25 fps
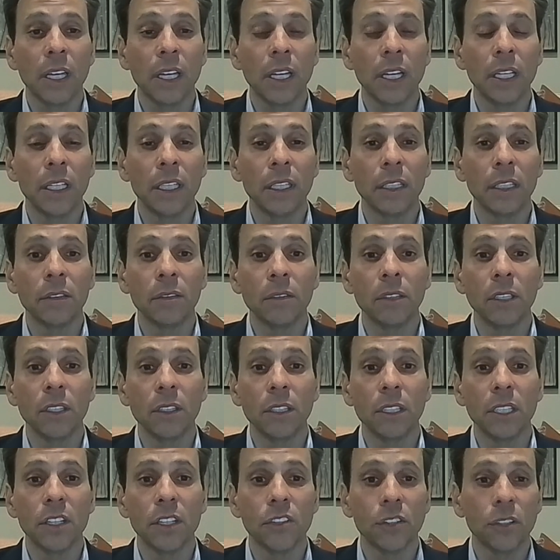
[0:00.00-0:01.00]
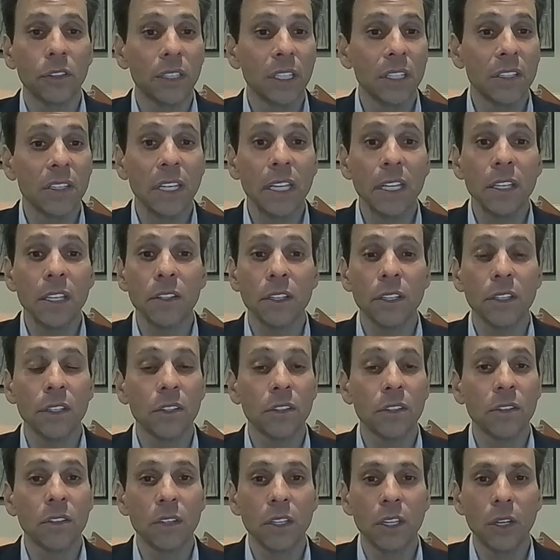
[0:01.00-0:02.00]
additional
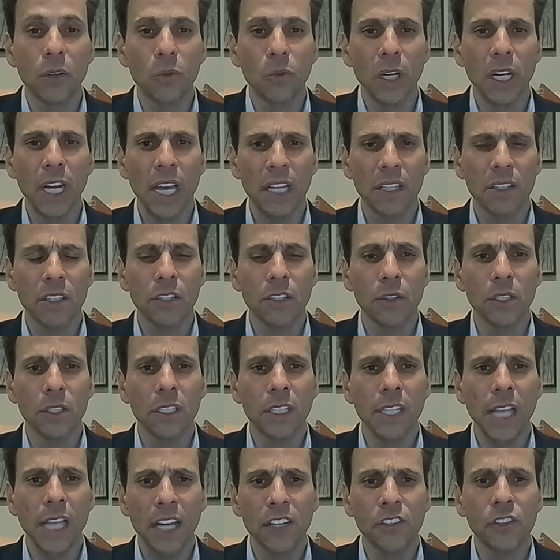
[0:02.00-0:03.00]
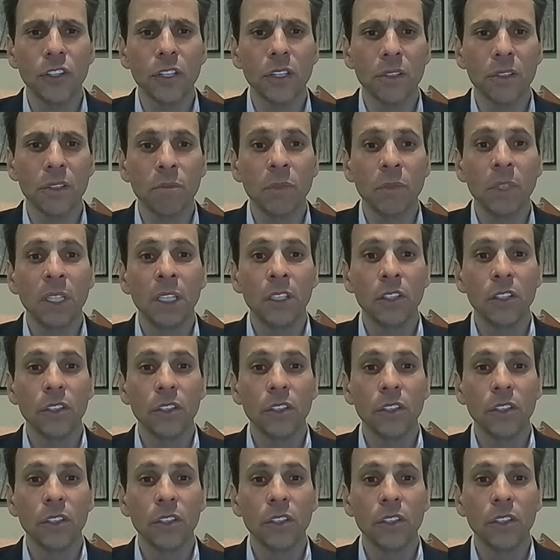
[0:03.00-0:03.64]
diseases, whatnot. So it's not just